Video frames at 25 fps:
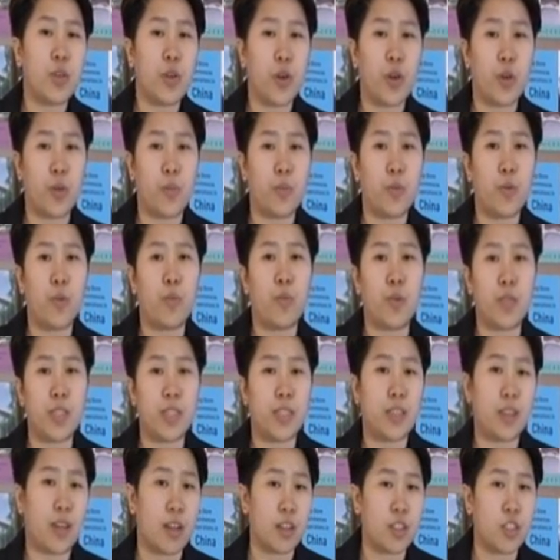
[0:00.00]
cope with
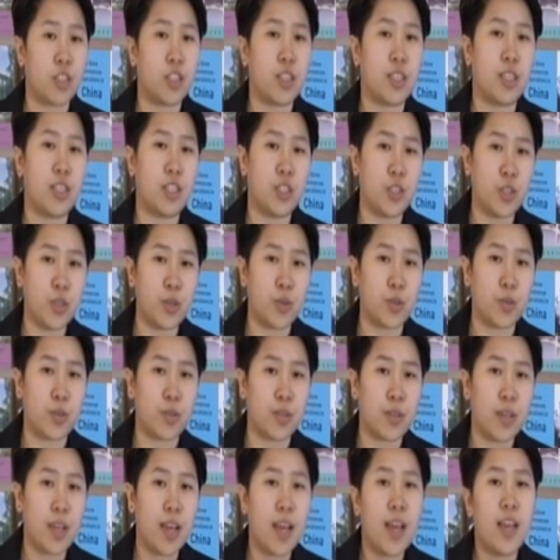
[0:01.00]
such
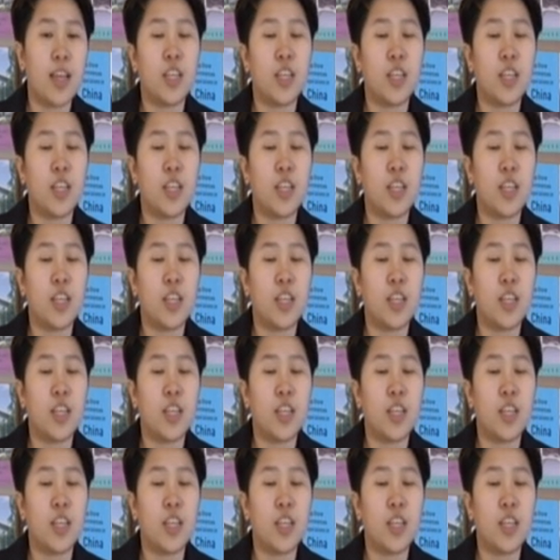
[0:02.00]
issues?